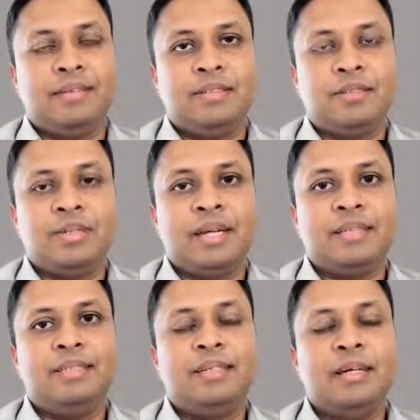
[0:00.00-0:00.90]
So that
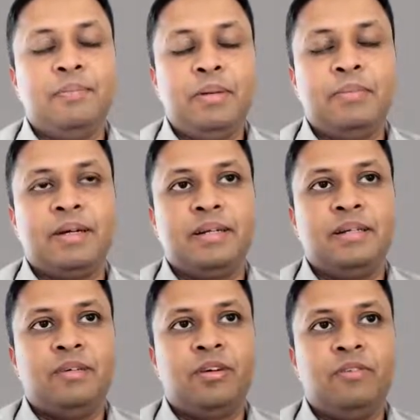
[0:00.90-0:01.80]
is the complement
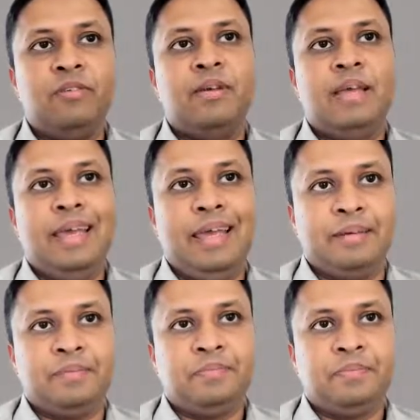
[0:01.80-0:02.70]
of A.